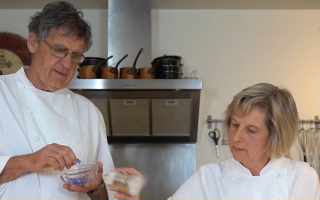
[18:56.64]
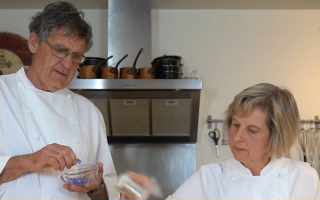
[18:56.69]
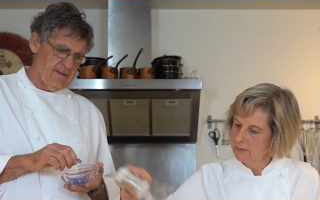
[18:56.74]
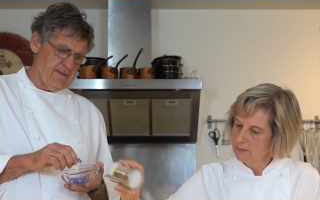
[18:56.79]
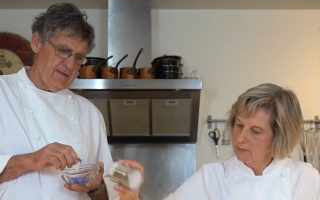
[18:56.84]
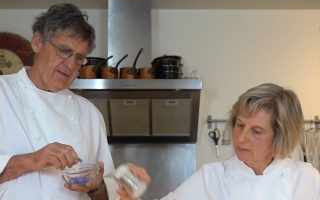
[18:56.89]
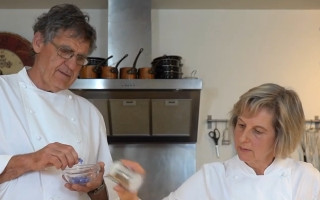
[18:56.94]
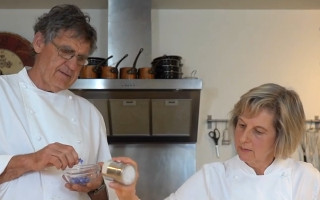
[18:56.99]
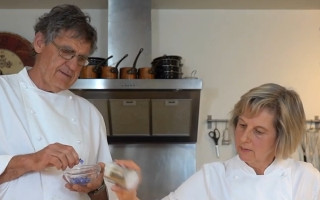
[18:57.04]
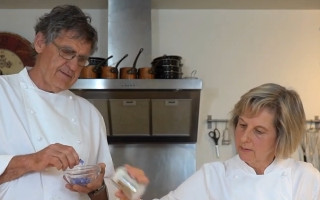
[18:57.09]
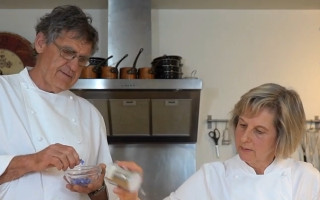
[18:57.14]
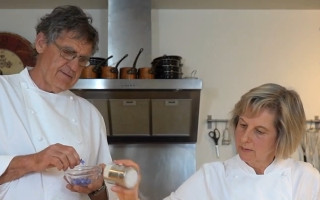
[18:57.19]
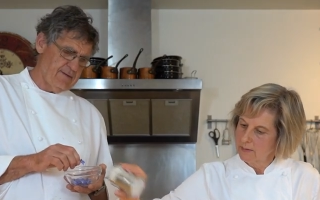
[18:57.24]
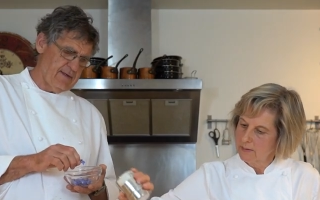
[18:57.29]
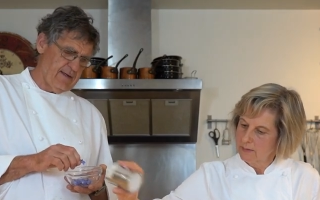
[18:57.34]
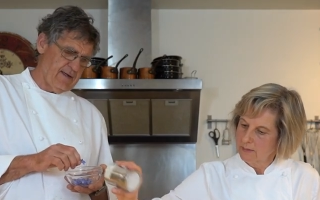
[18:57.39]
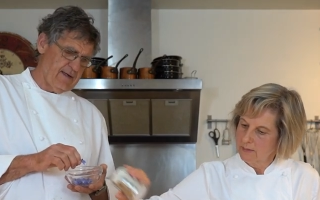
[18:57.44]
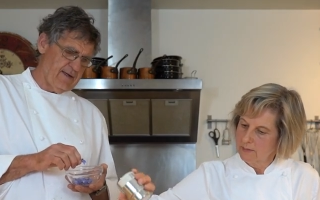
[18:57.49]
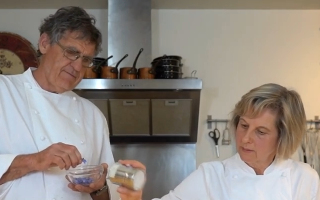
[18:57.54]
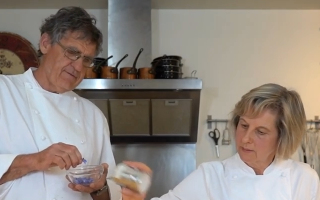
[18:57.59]
Speaker 1: oh
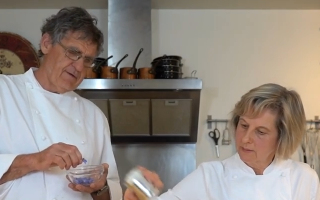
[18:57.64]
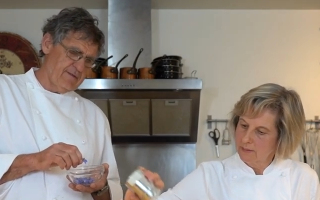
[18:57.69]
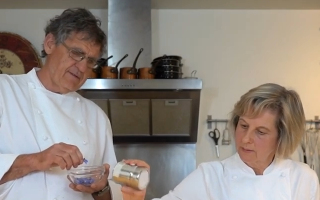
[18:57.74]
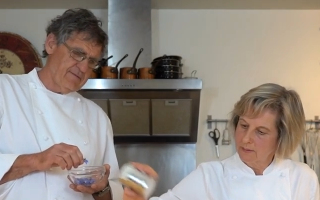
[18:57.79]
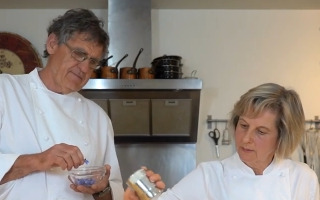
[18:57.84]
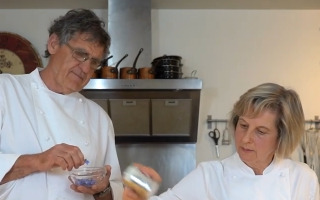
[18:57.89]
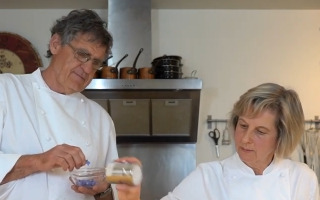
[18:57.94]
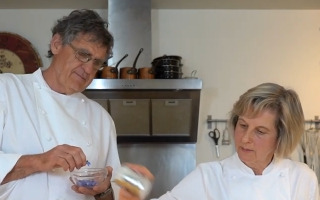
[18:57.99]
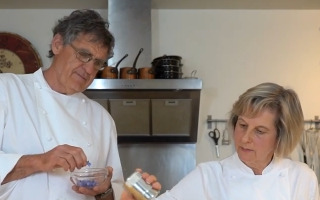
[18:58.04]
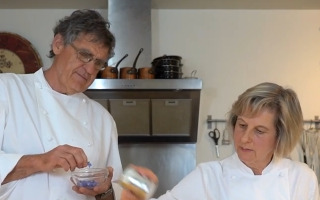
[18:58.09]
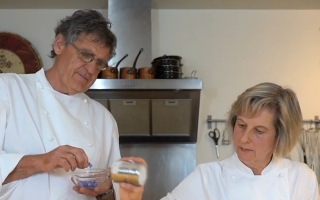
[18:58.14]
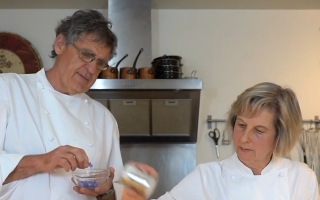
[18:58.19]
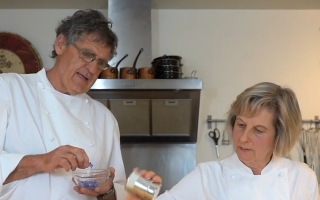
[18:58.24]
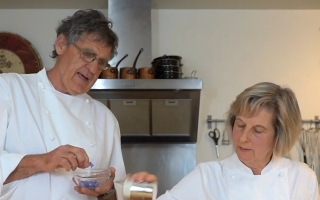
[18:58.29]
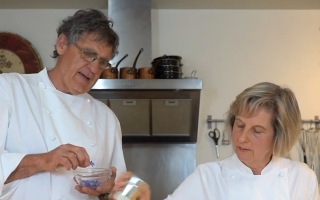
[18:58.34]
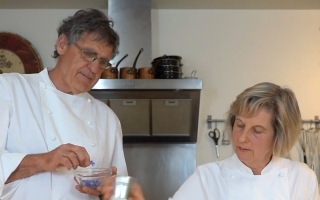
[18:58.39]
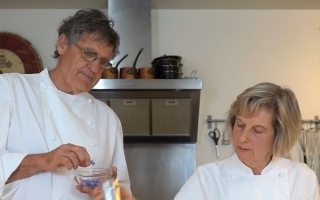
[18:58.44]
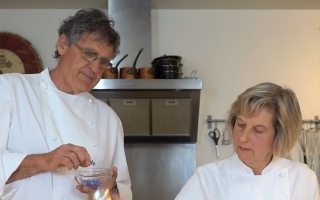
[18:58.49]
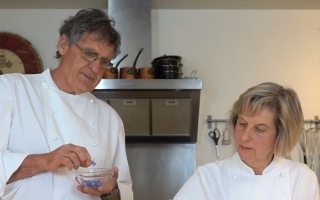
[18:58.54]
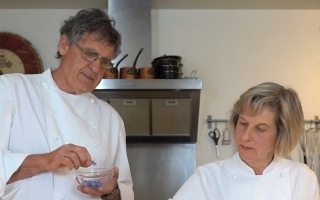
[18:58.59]
I love it
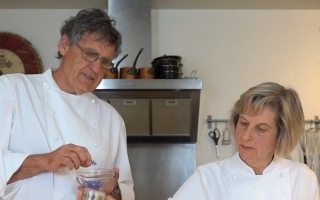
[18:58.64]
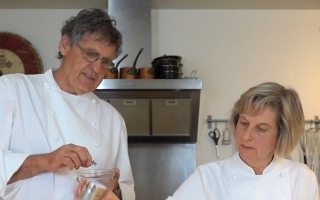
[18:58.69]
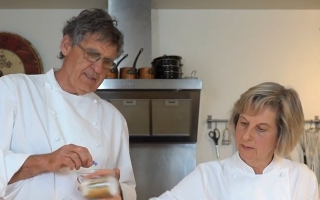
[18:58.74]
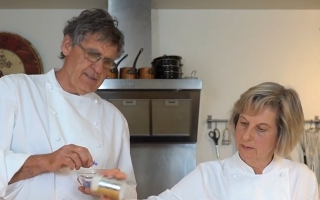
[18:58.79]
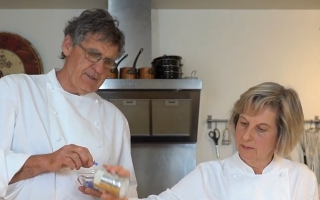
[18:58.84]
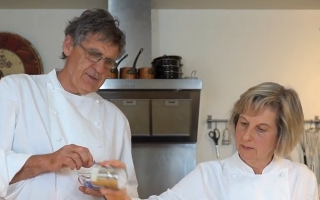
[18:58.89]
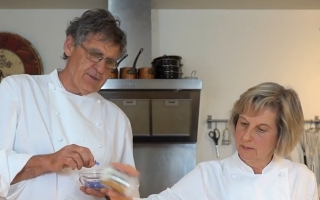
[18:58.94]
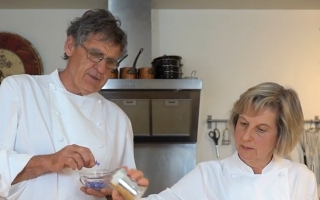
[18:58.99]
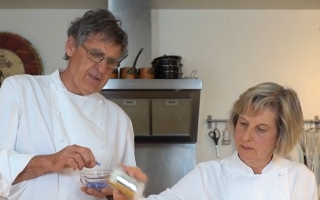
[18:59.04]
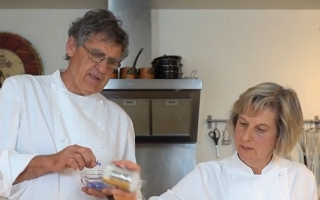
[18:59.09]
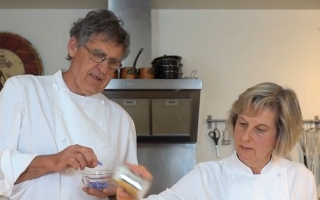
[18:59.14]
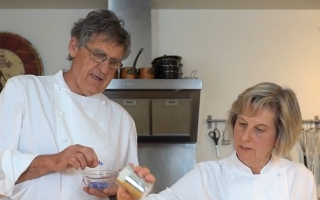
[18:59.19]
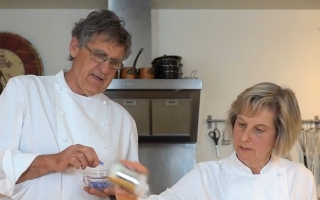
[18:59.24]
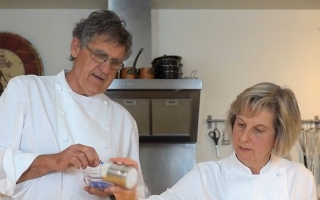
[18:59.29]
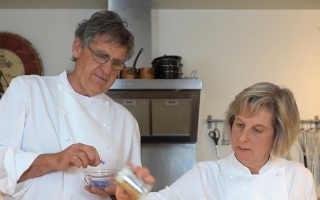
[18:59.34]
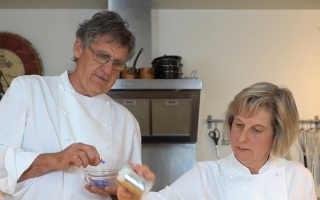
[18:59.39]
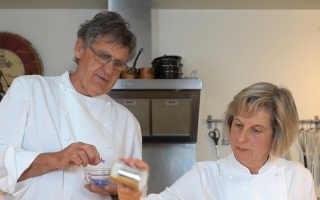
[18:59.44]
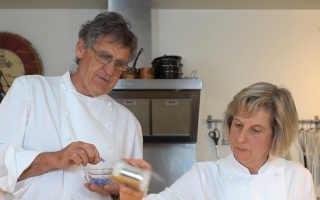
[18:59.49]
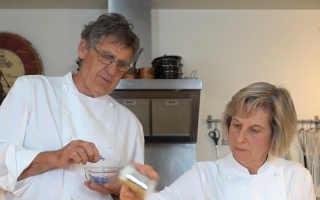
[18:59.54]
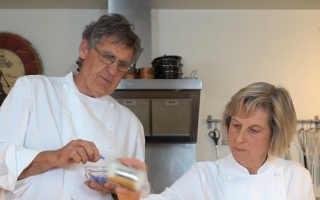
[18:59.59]
absolutely
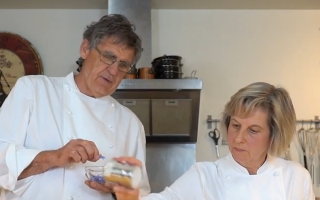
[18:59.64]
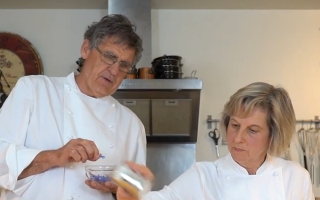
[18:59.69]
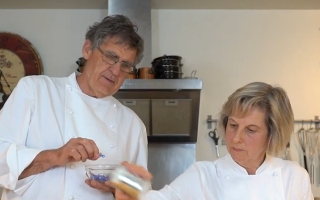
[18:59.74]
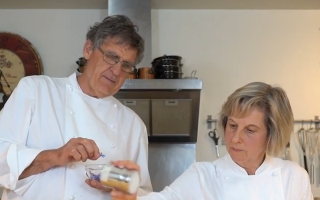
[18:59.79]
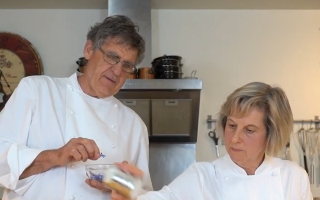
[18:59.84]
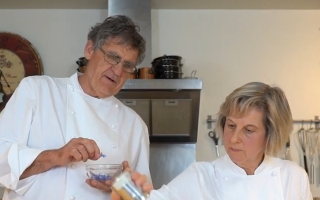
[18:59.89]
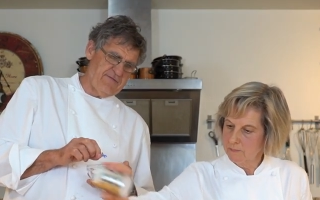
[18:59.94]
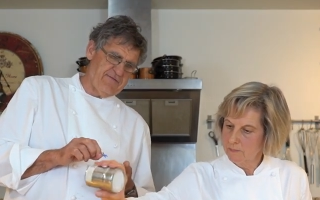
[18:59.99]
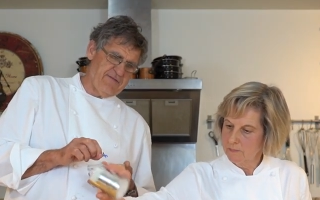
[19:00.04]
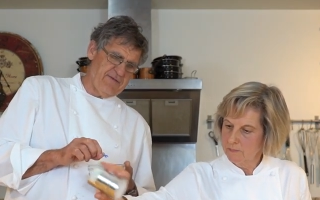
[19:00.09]
love it one of my